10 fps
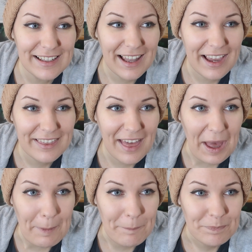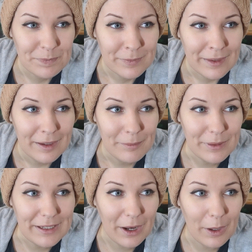it like that
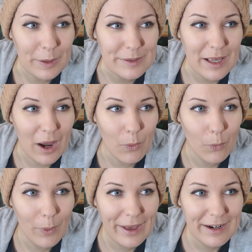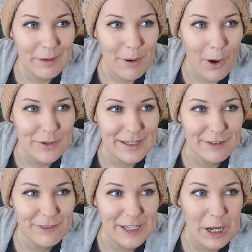because when I posted
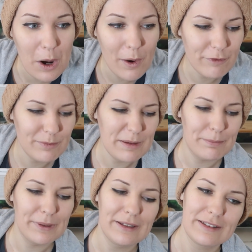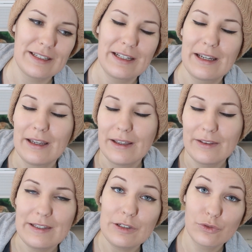the video of me building
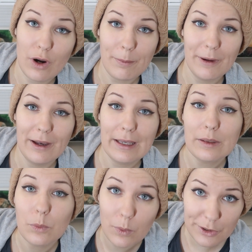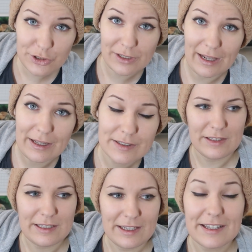the dropper and the watch glass,
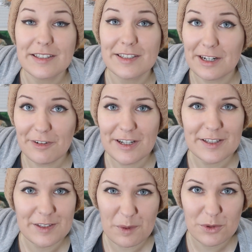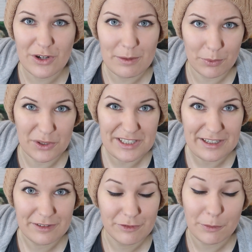the exterior substrate
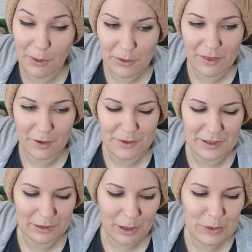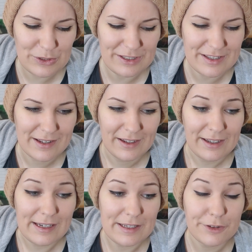border for both of those enclosures
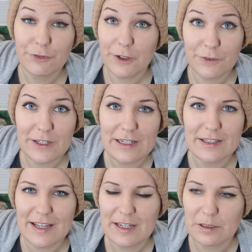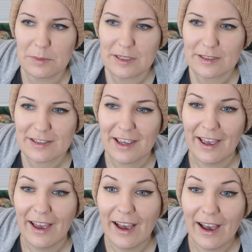is 15 centimeters.
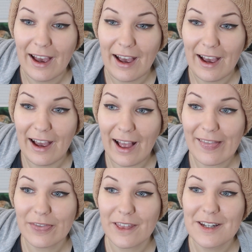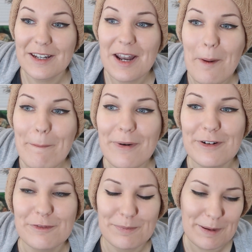And the number
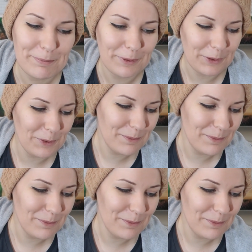of people who